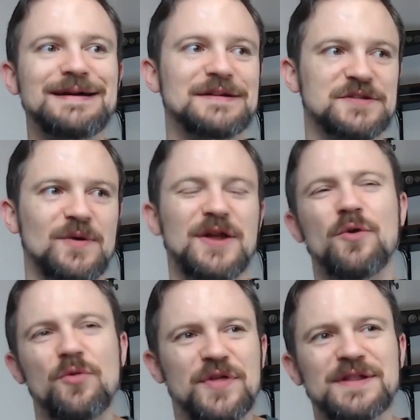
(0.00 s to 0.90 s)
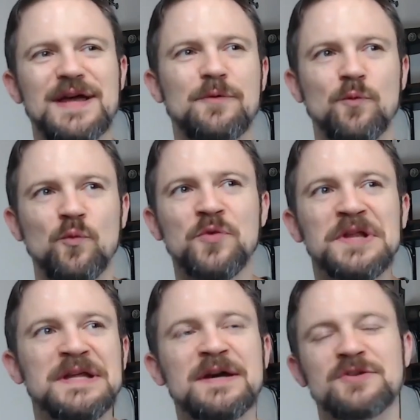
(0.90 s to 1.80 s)
So I don't think that
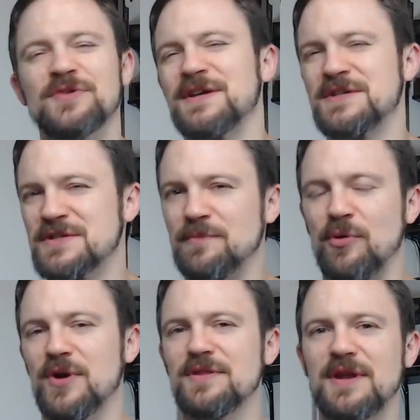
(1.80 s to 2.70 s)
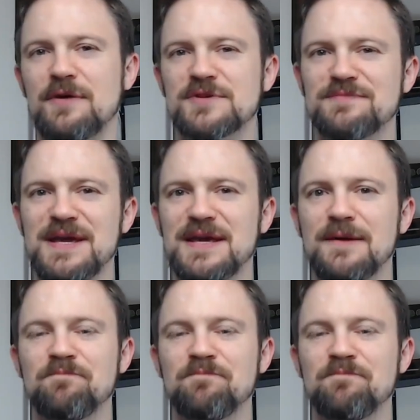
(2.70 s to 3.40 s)
really addresses the point that I was making,